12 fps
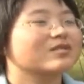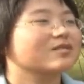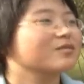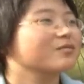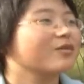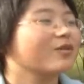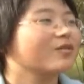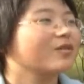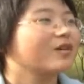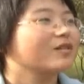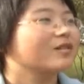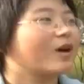Among young
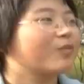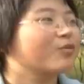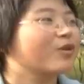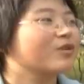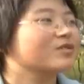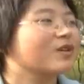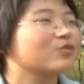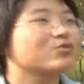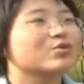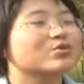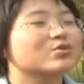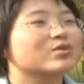students, he is
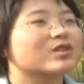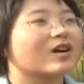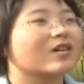remembered not